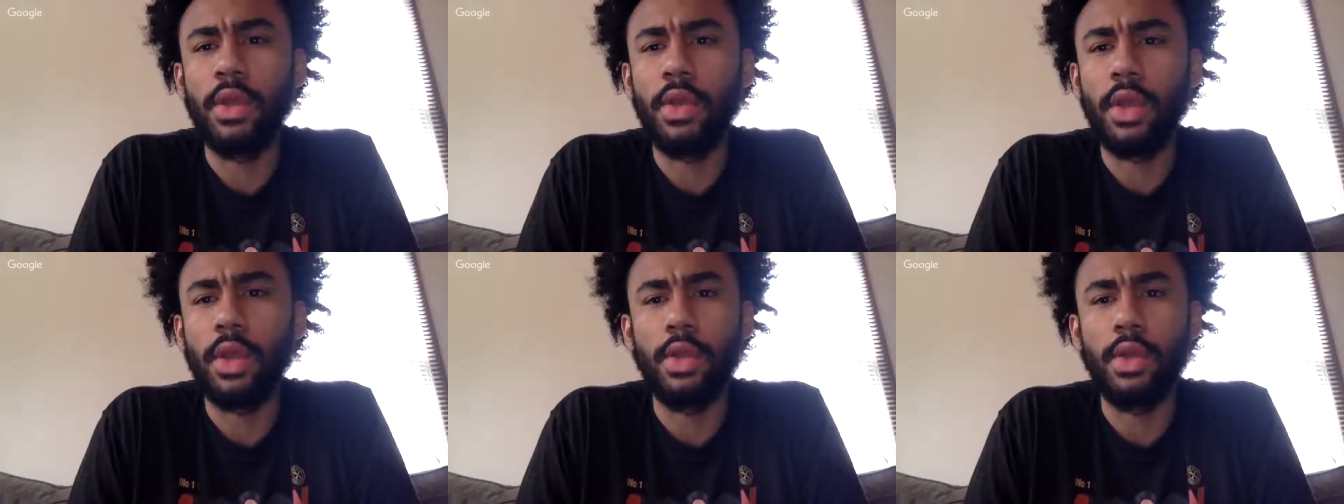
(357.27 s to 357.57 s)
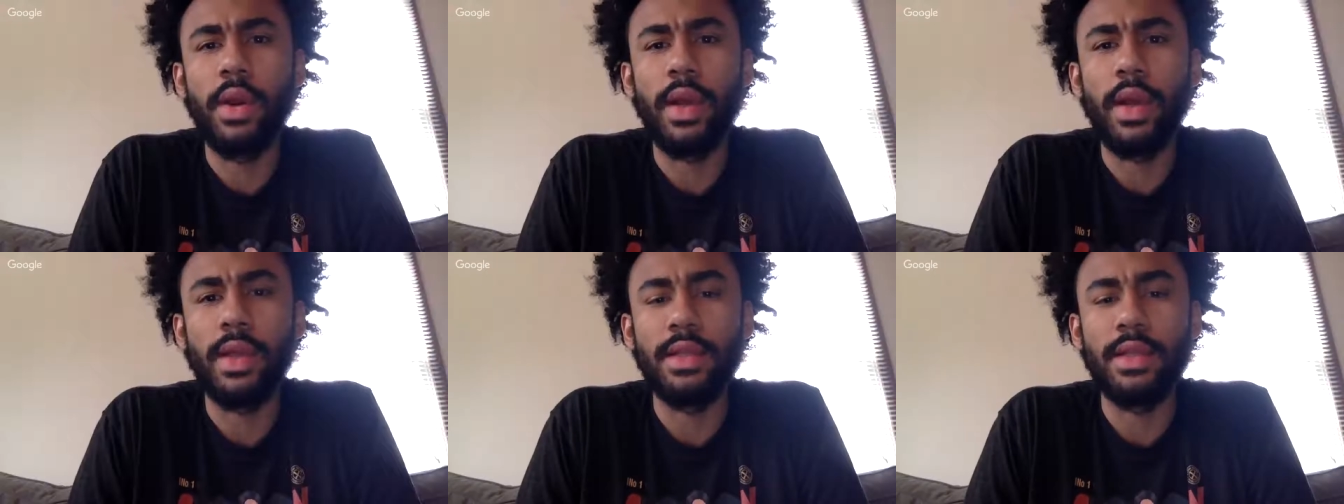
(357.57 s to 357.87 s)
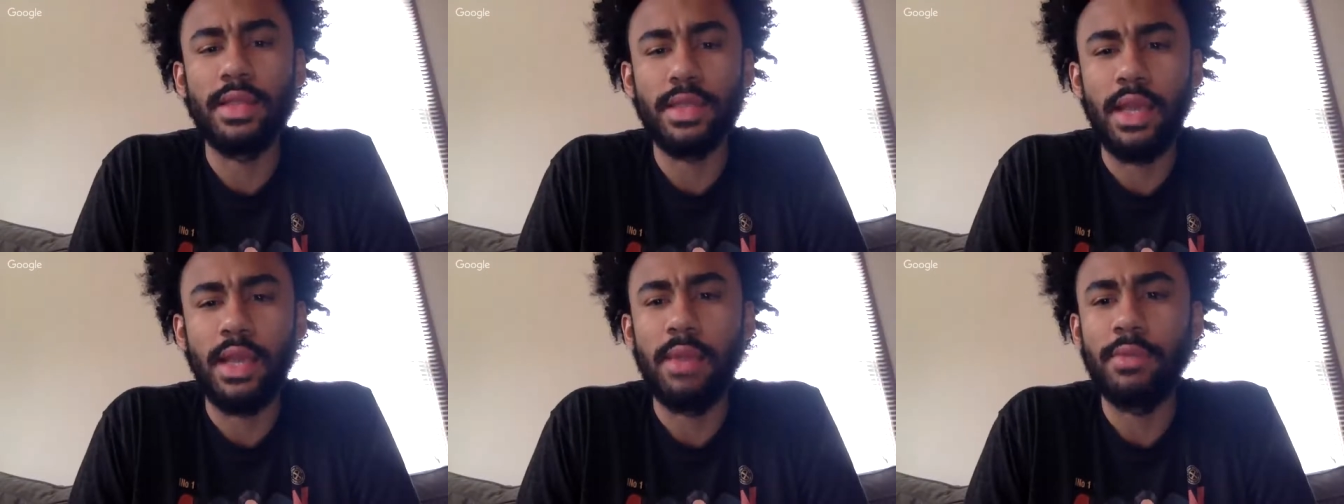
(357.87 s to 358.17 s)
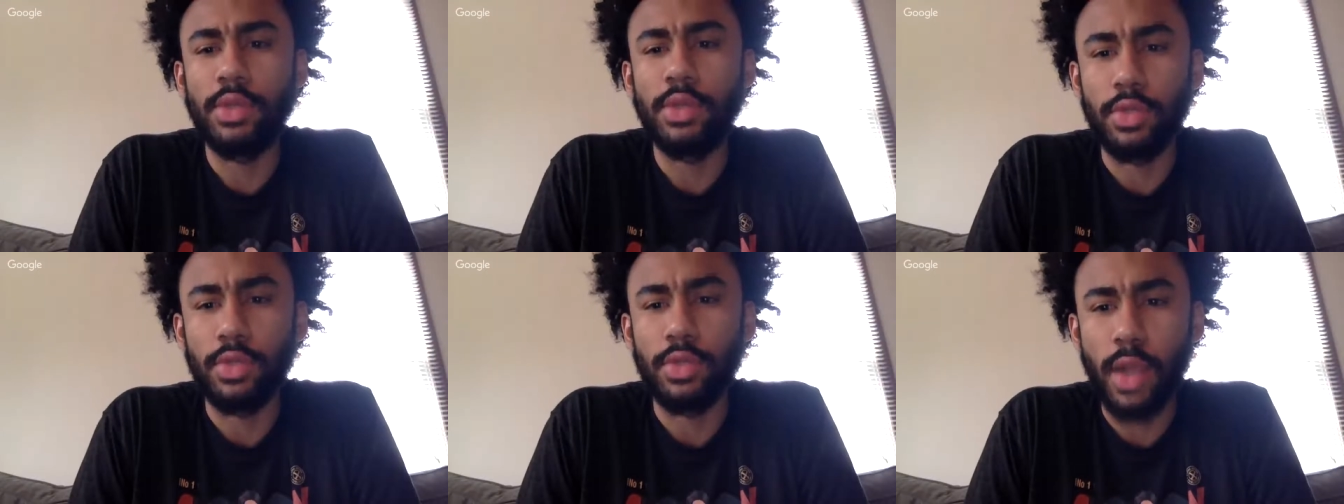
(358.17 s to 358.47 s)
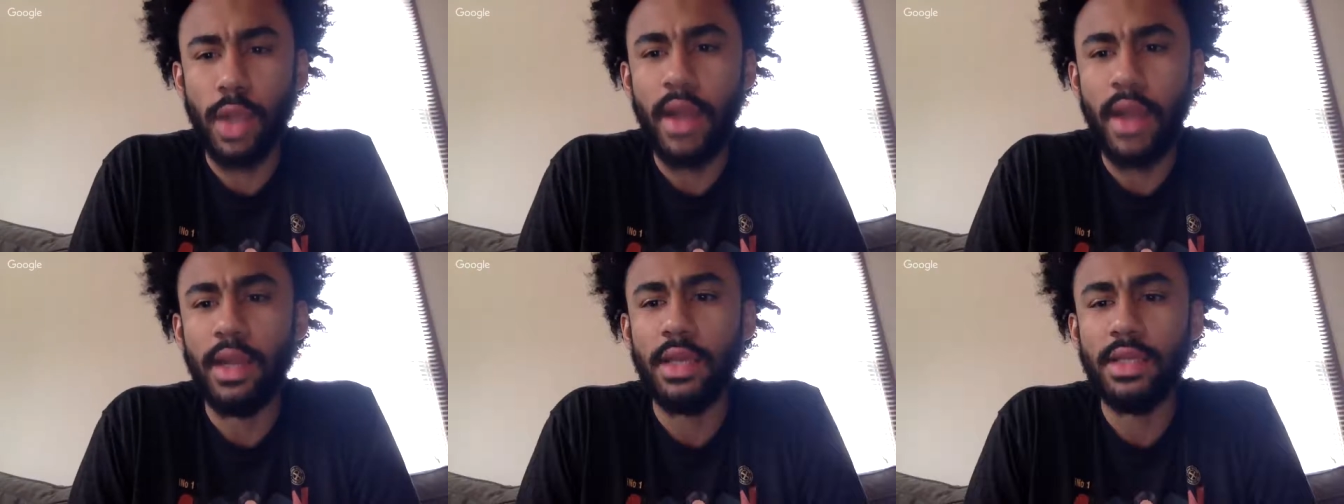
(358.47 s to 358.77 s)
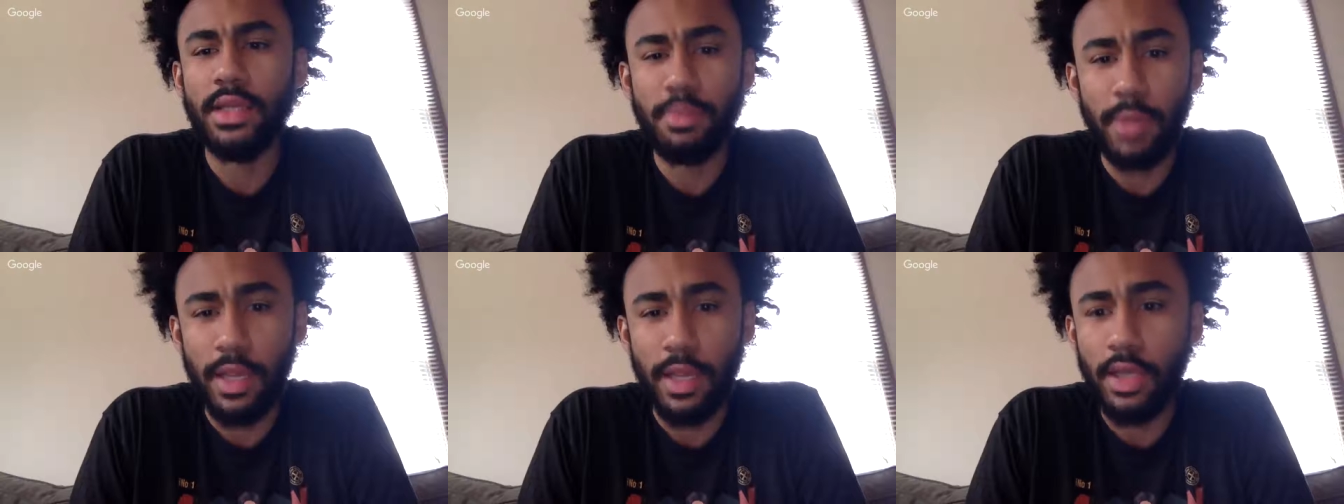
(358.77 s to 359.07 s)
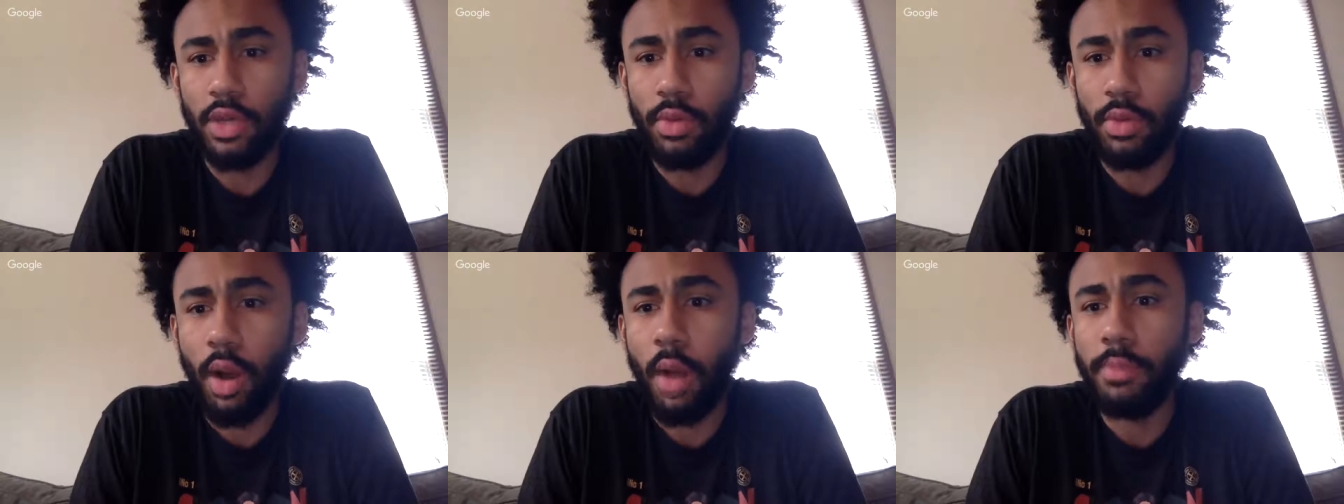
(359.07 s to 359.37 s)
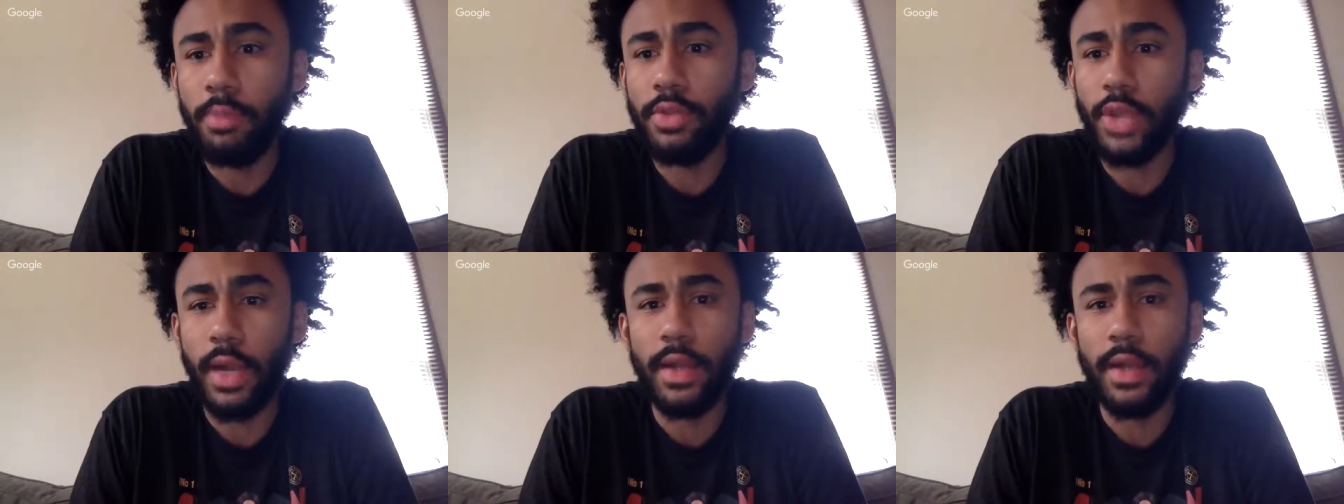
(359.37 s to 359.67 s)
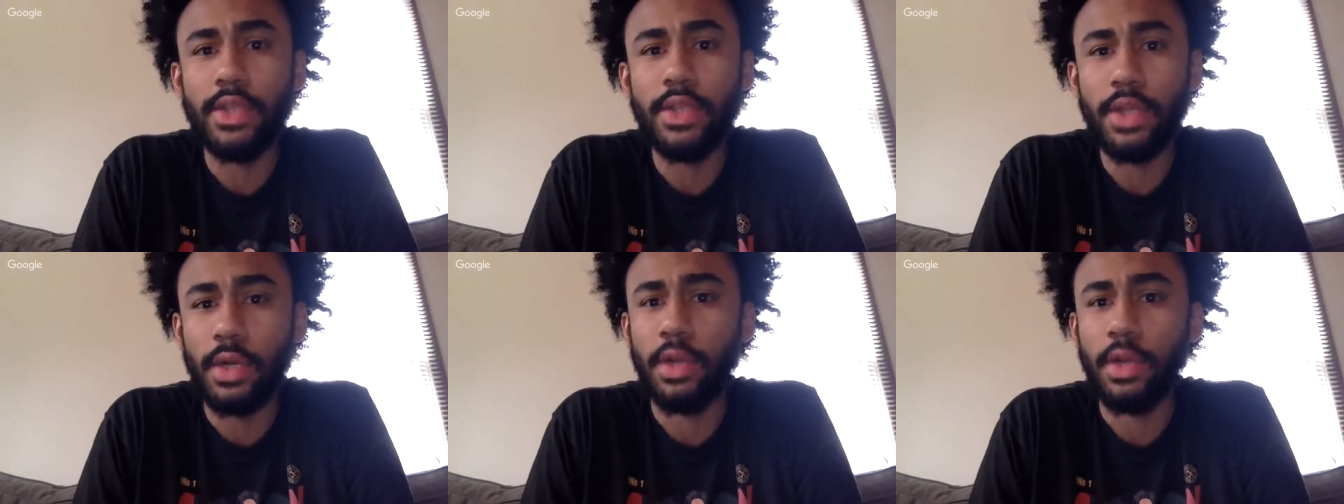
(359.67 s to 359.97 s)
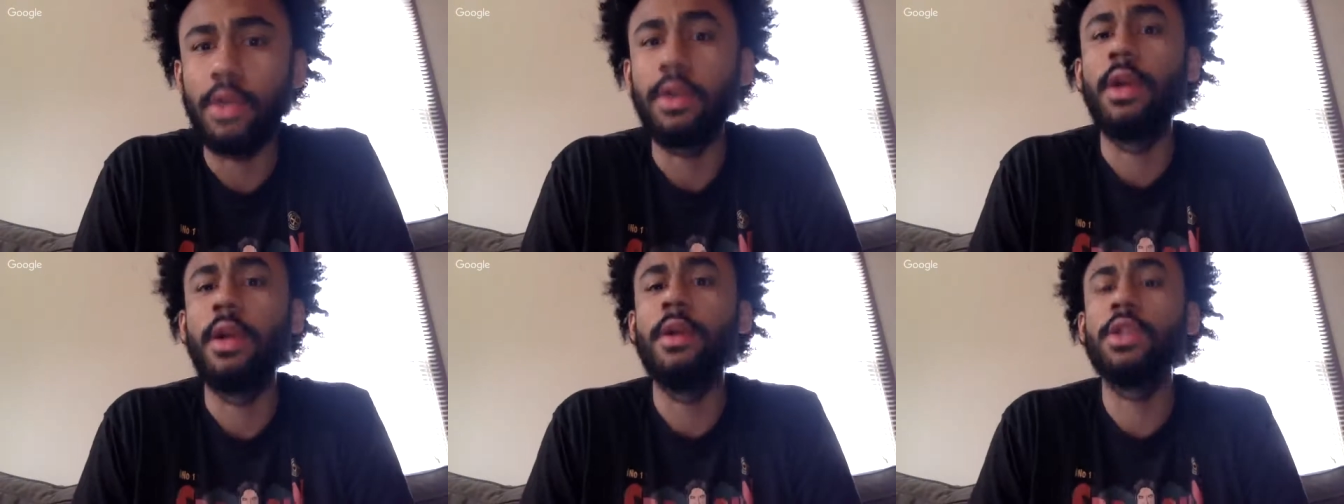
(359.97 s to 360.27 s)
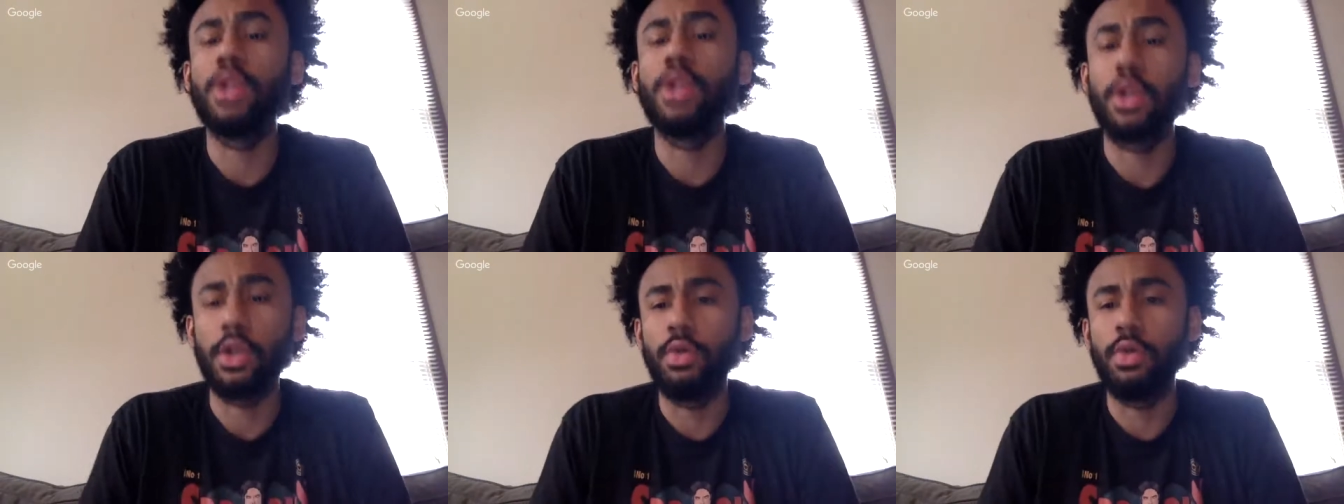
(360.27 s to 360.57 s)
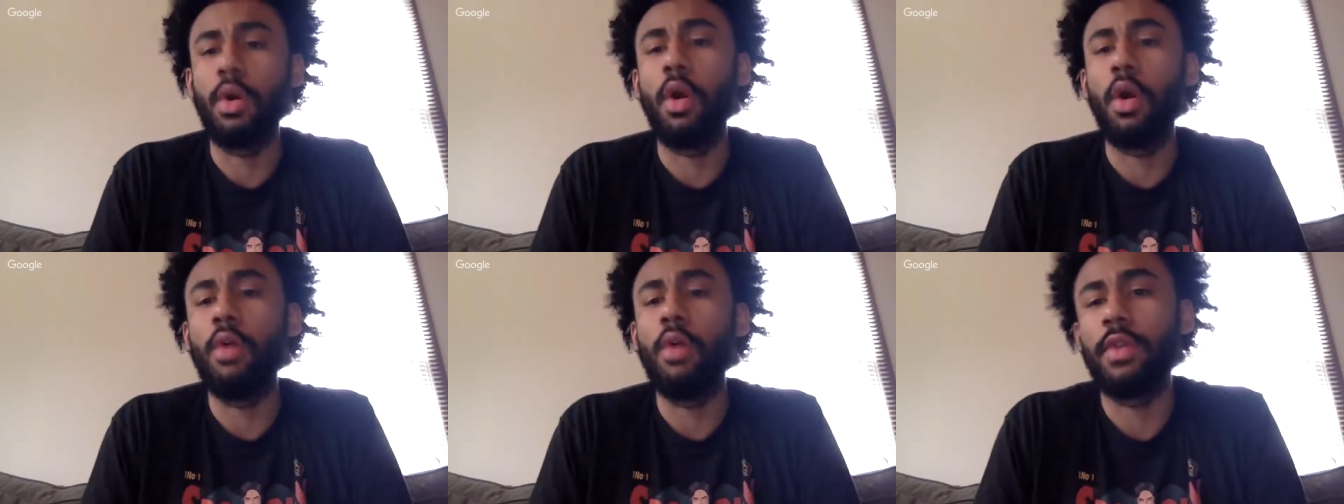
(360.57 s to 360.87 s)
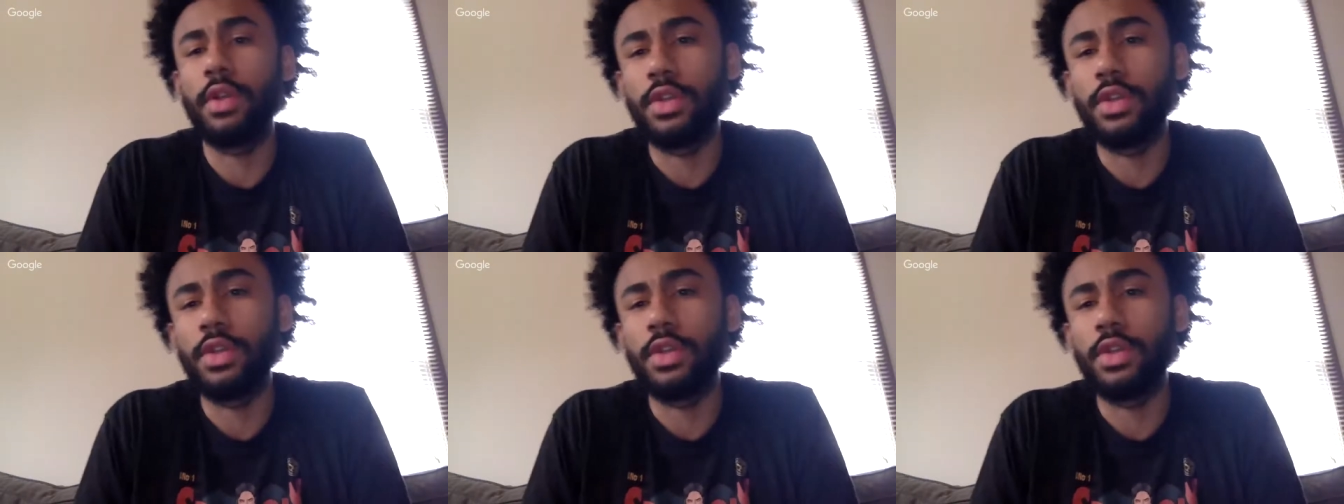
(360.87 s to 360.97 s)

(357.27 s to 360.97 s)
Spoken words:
do against teams who try to speed you up, try to turn you over,